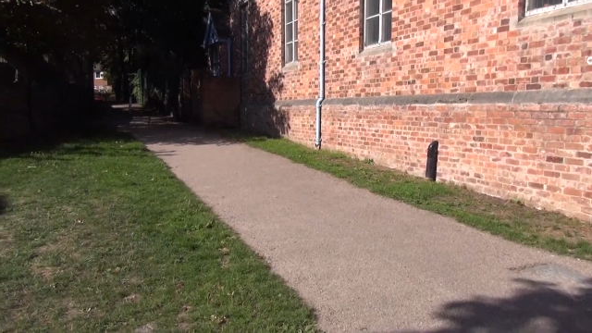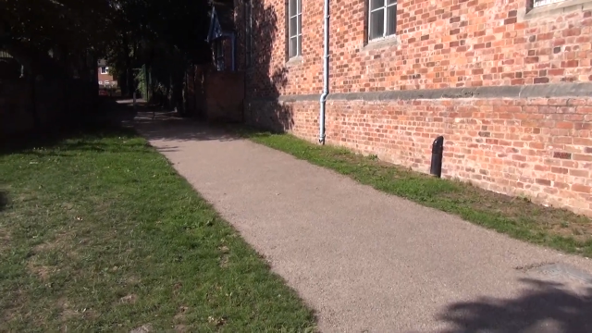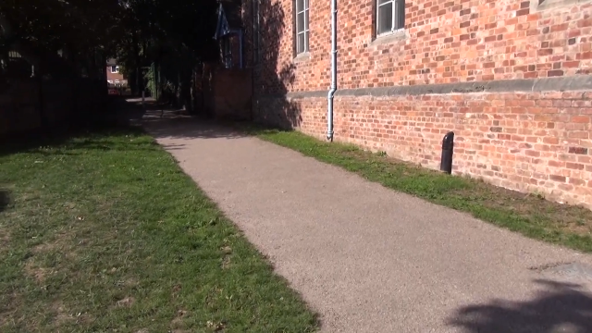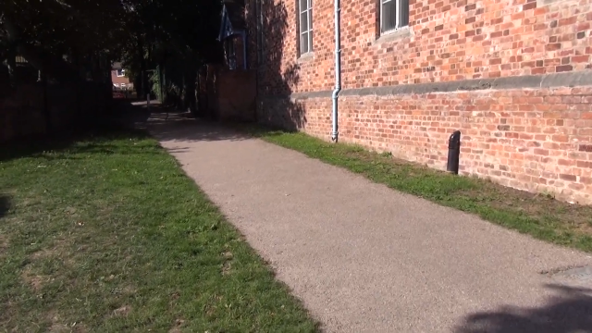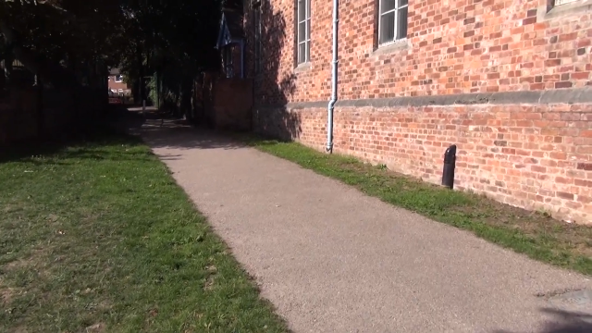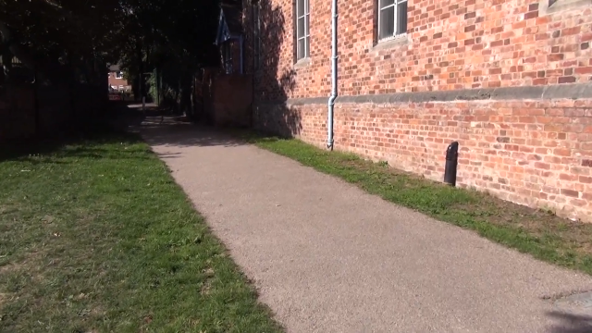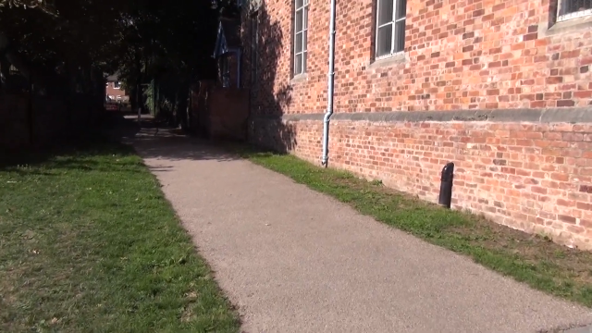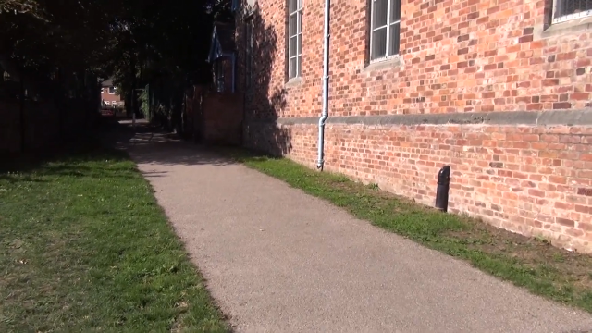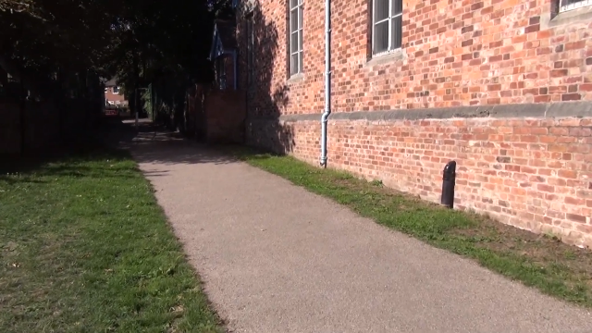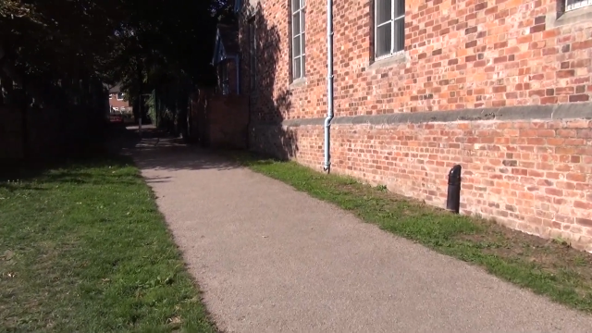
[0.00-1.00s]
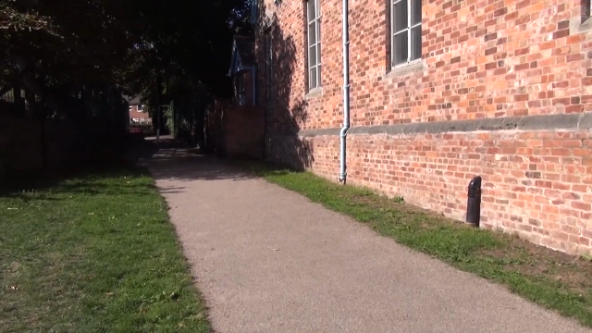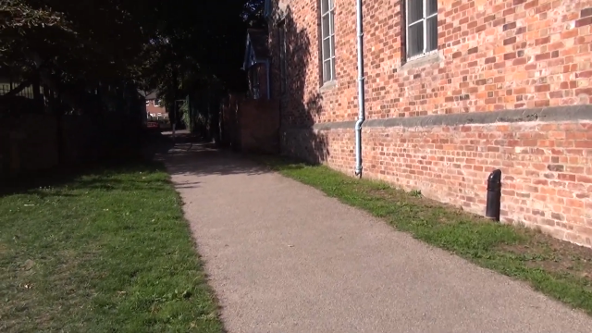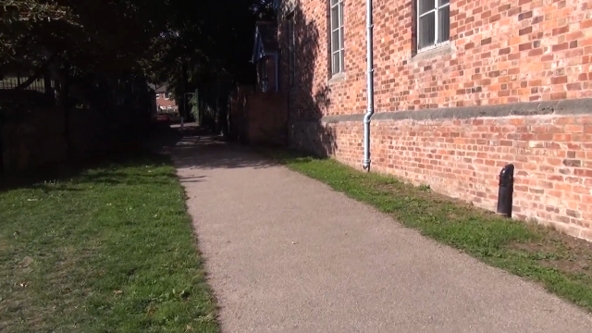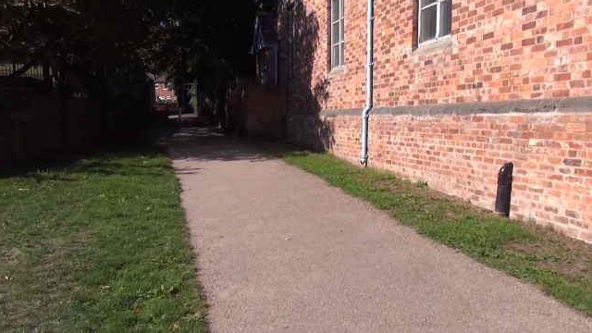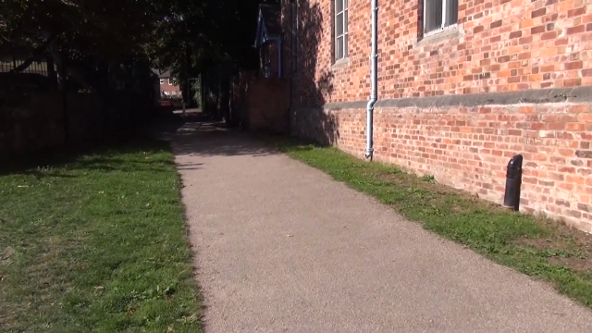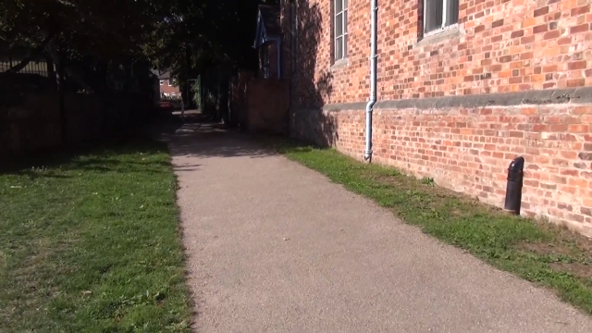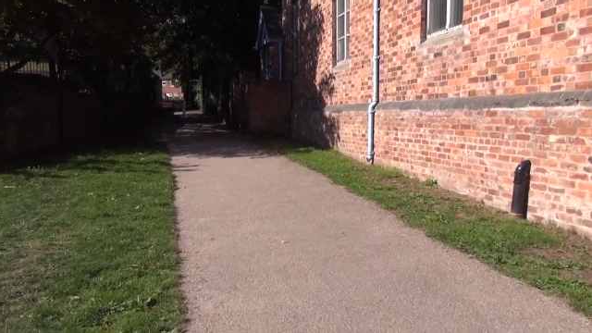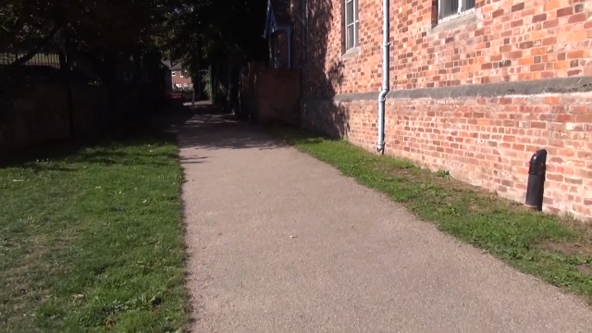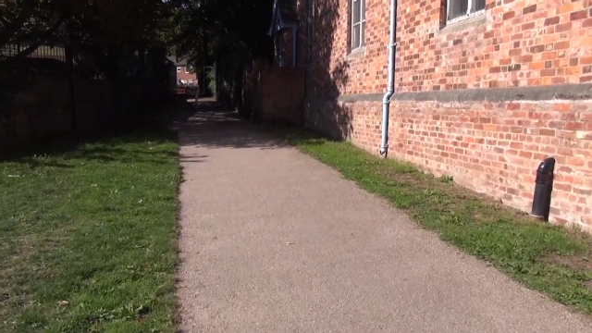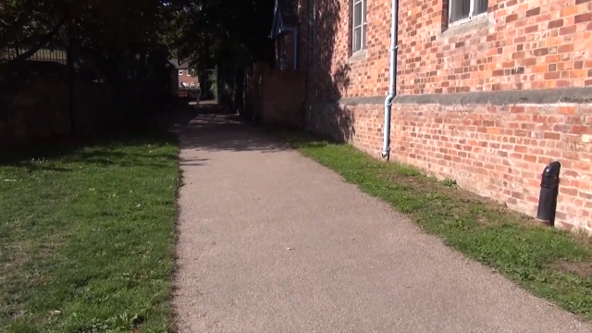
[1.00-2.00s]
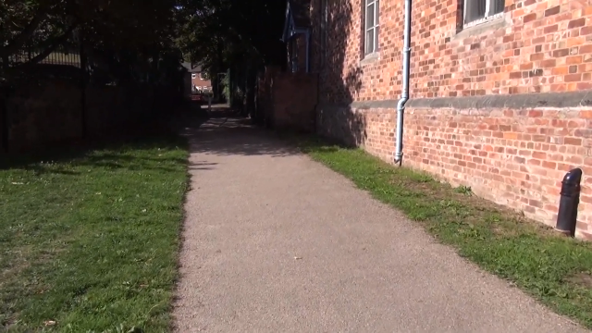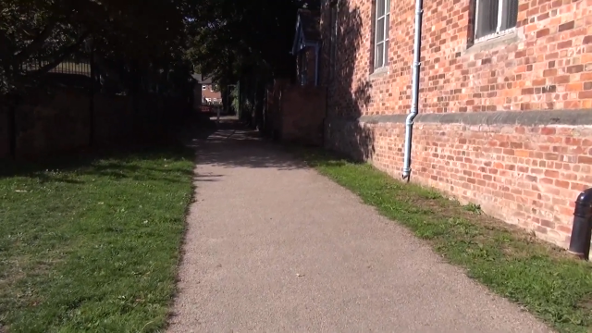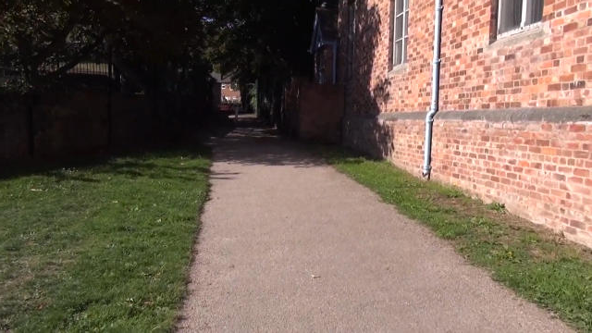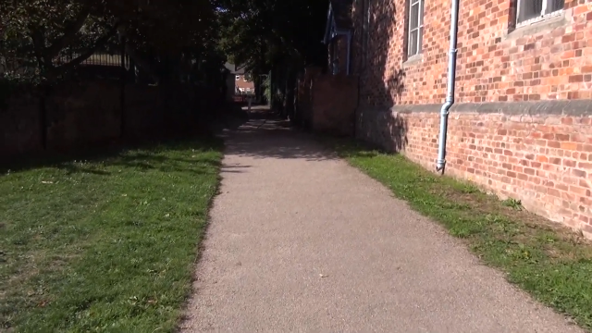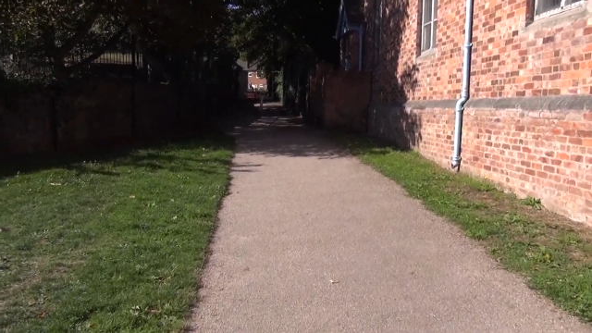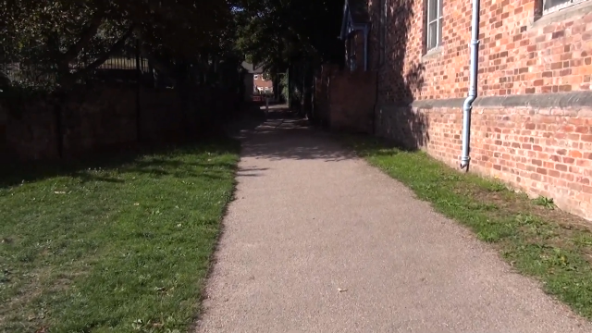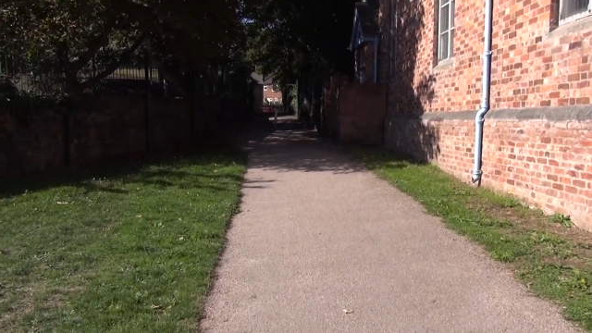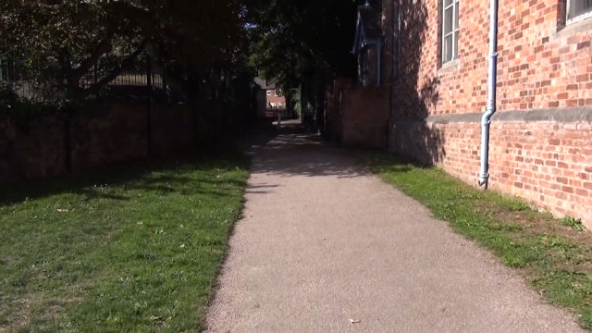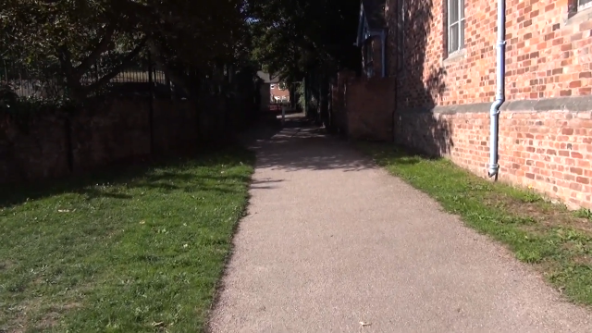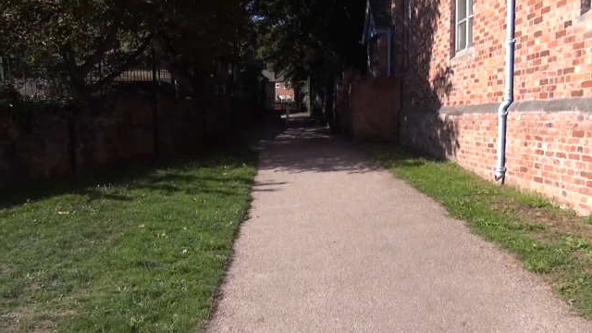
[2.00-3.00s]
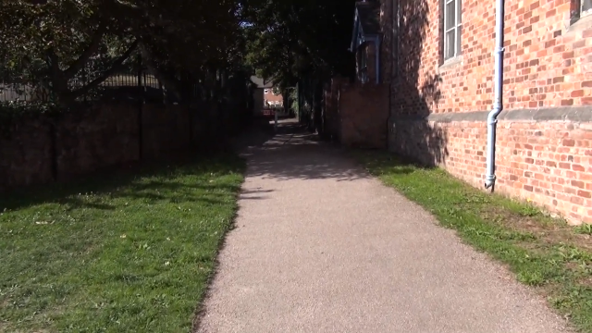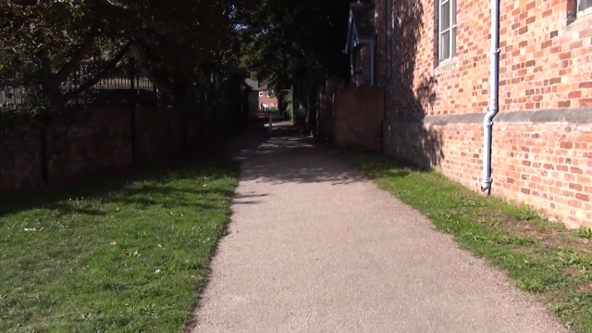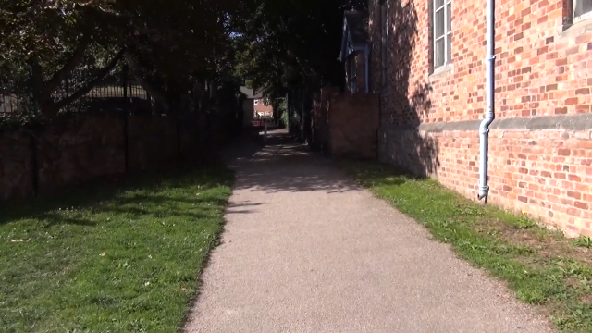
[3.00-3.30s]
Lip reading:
(no speaker visible)